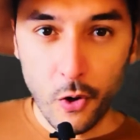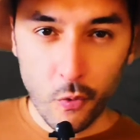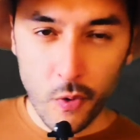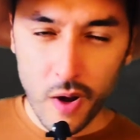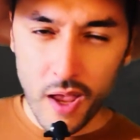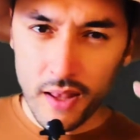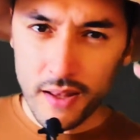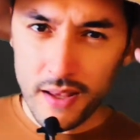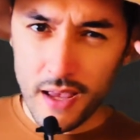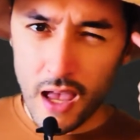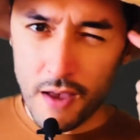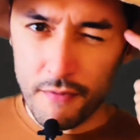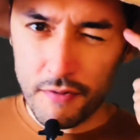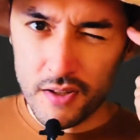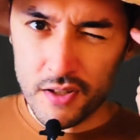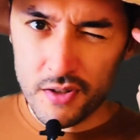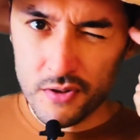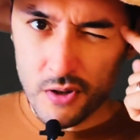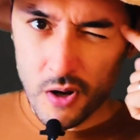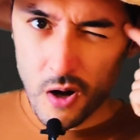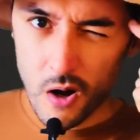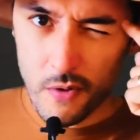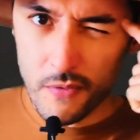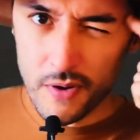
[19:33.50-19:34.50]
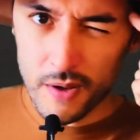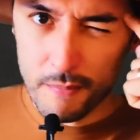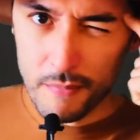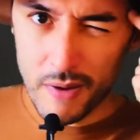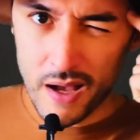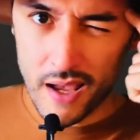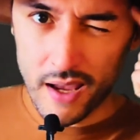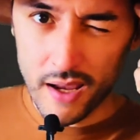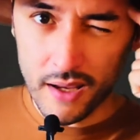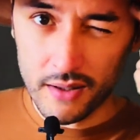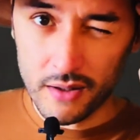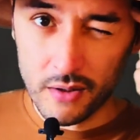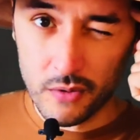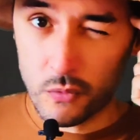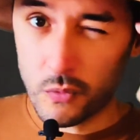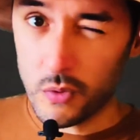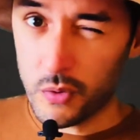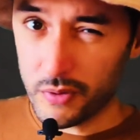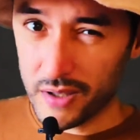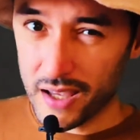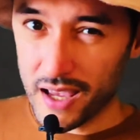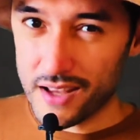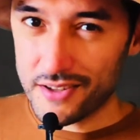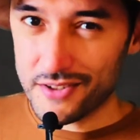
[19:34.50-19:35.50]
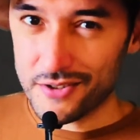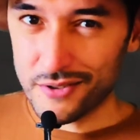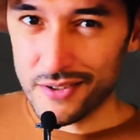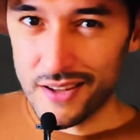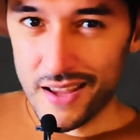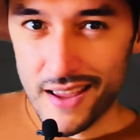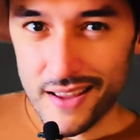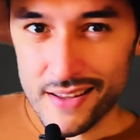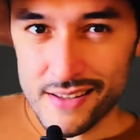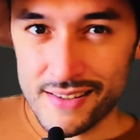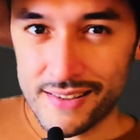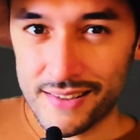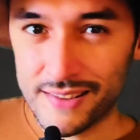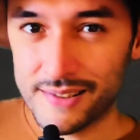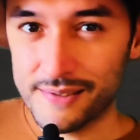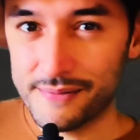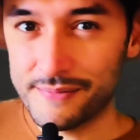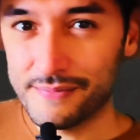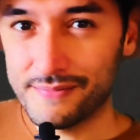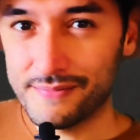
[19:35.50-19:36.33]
already have a story in mind, we'll get to that.